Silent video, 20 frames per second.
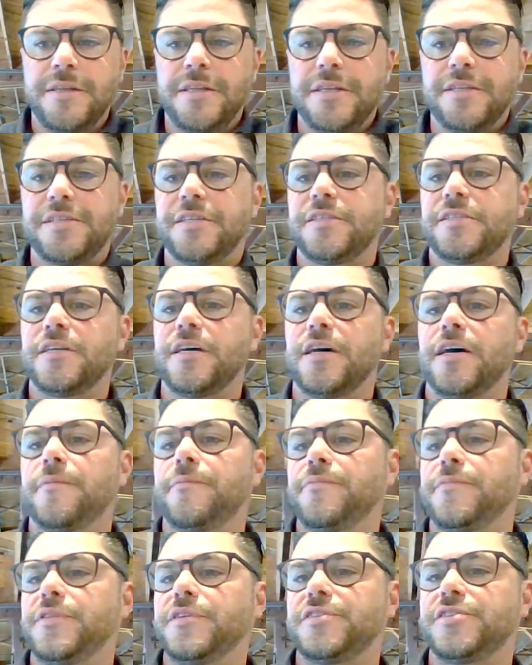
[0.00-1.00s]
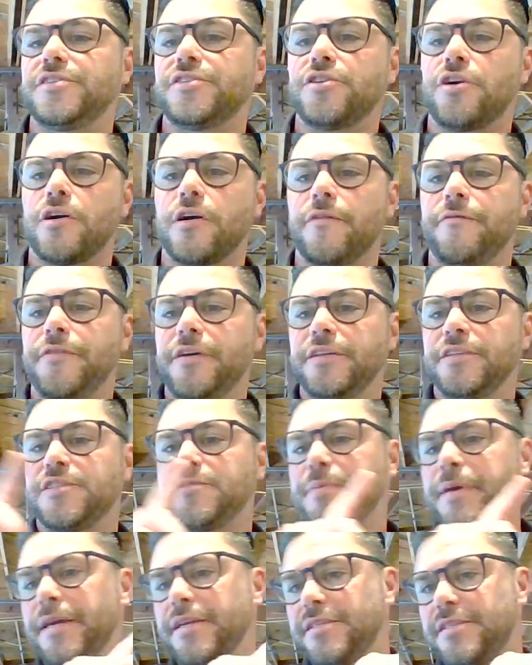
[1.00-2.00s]
This is our event
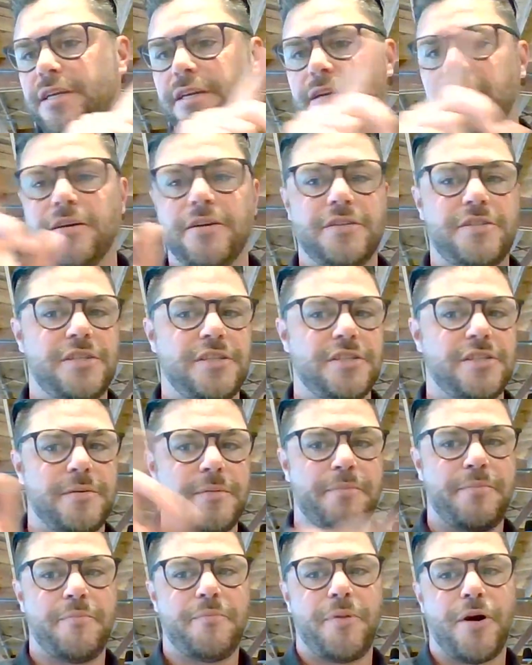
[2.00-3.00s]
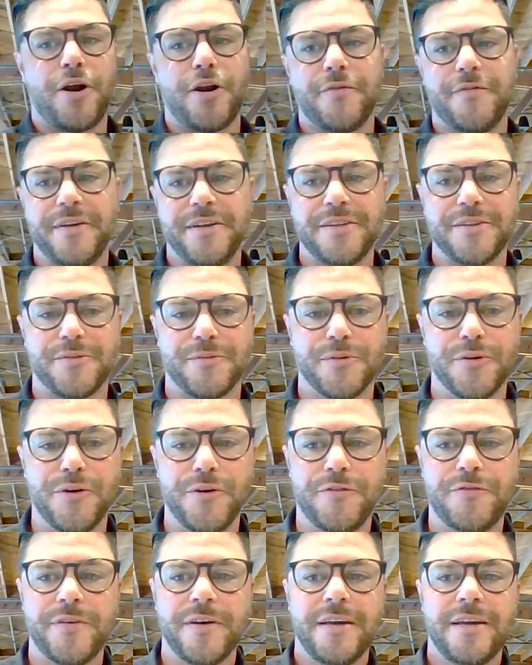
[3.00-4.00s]
space here. This is a part of it, the
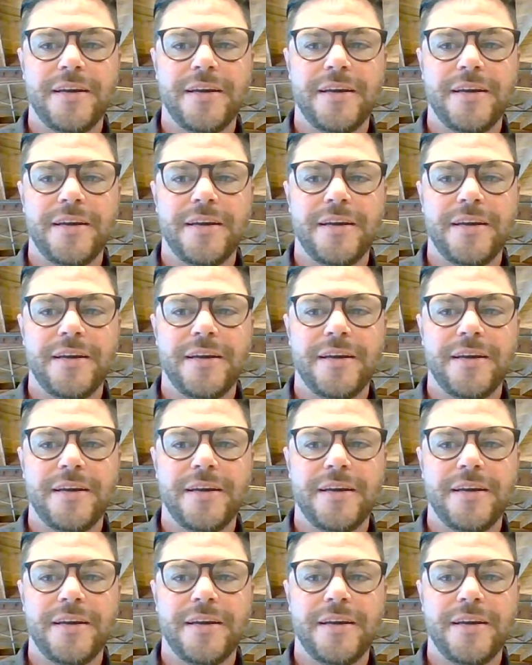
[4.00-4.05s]
roof.